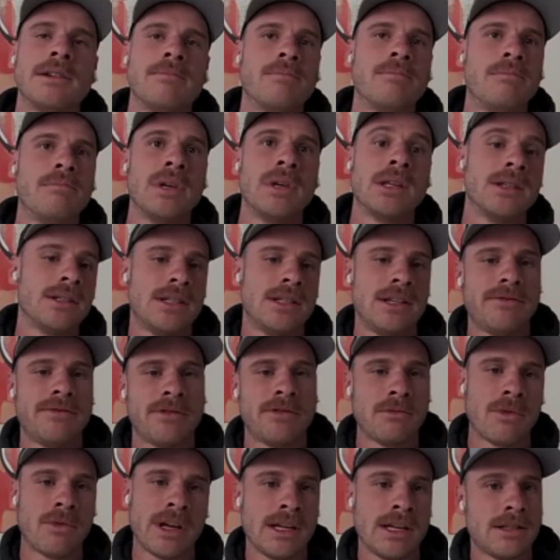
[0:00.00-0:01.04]
million
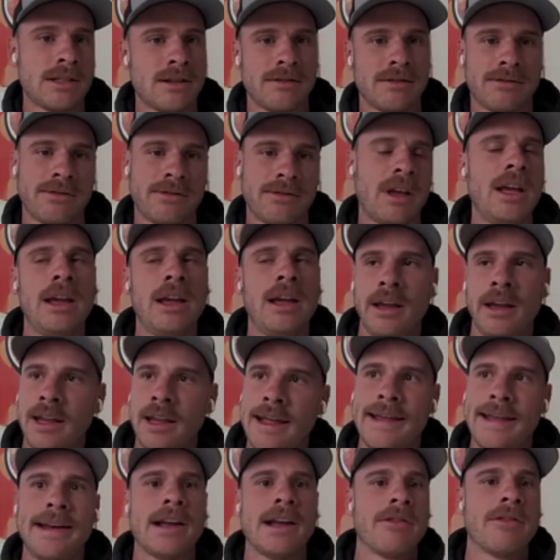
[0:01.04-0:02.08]
different ways of
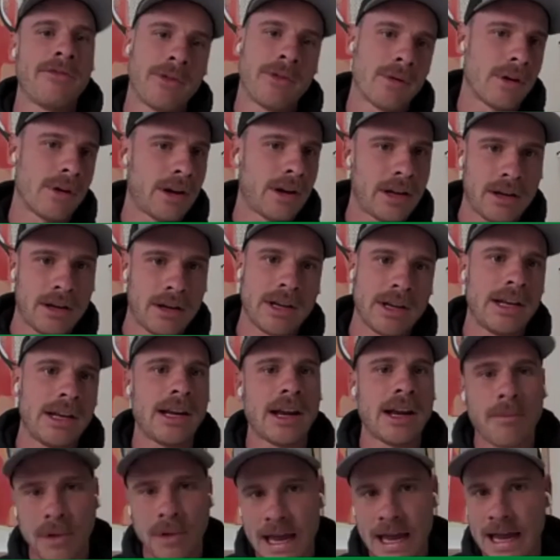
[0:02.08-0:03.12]
hitting a forehand or
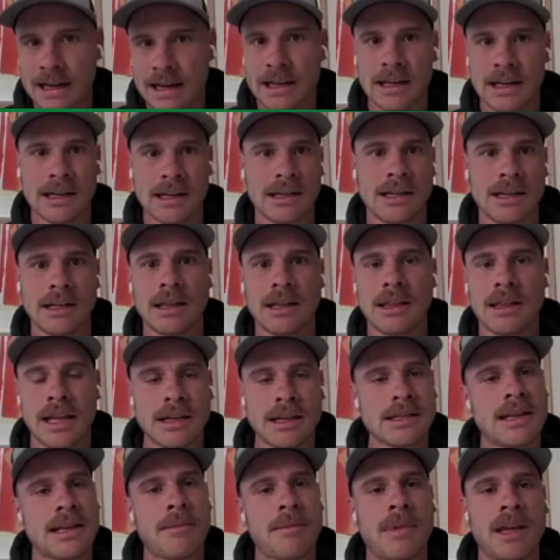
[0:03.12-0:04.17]
hitting a backhand and
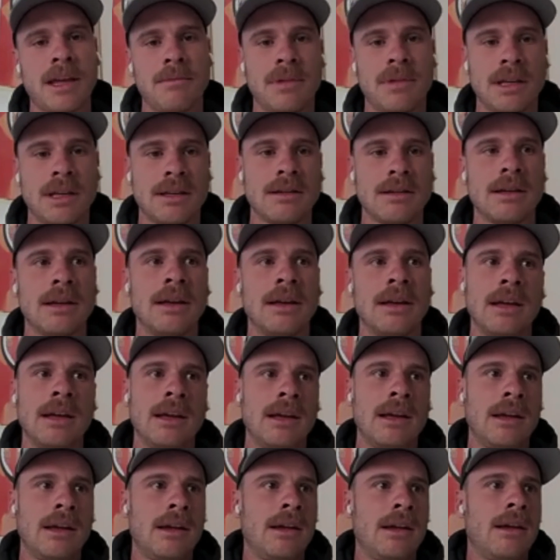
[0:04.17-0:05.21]
things that maybe
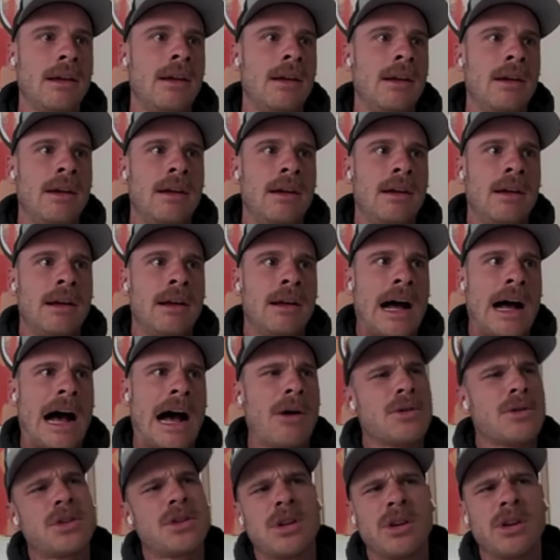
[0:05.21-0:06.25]

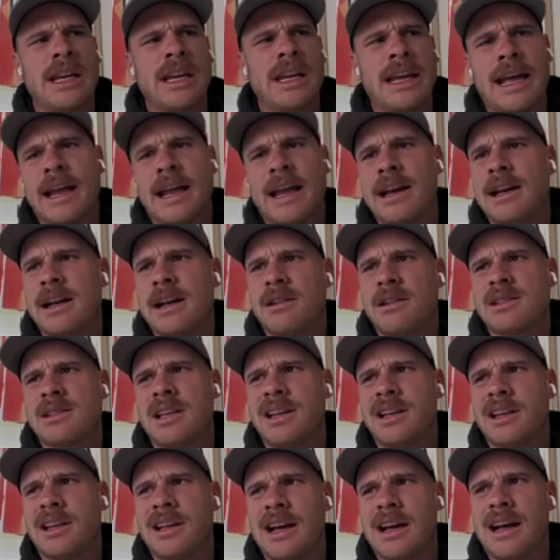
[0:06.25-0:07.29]
I was looking at it and I was
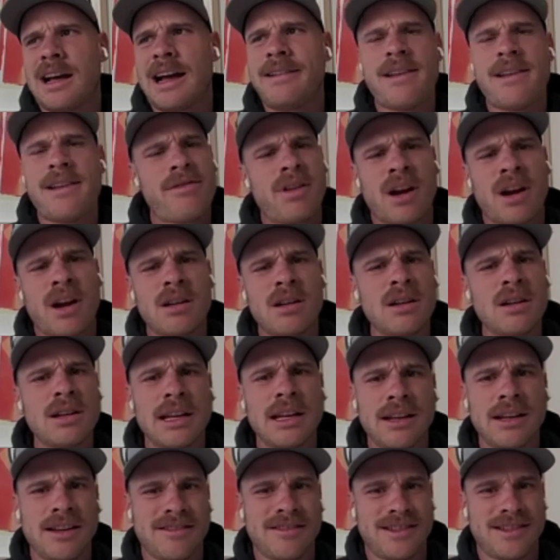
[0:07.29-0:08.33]
like, I never heard
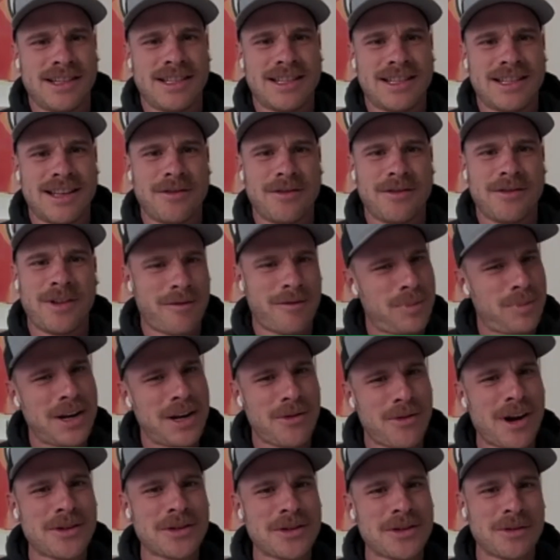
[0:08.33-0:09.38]
any of this stuff. And I've been
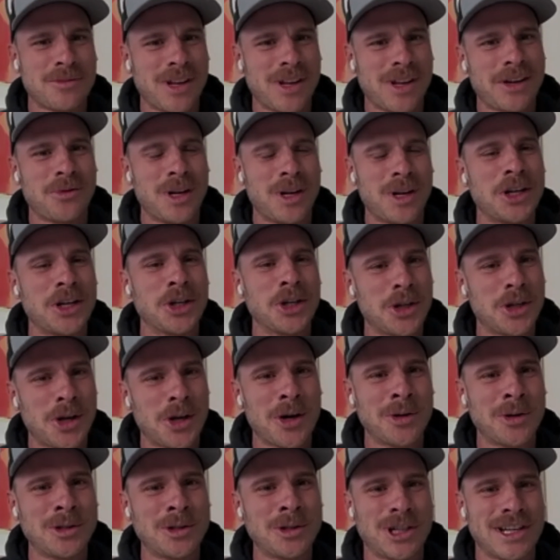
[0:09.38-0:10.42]
around some like really good
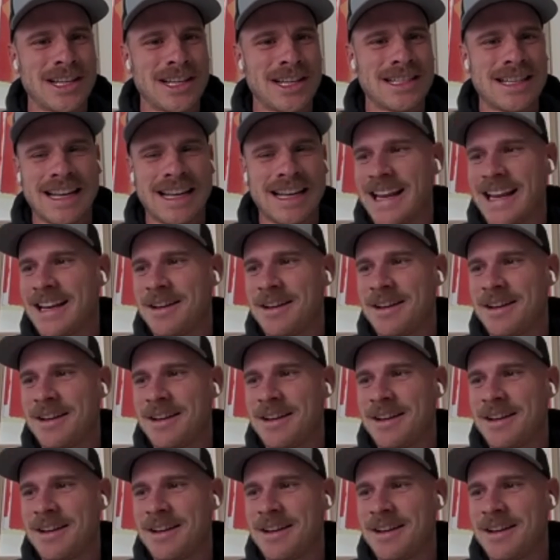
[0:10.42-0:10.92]
coaches and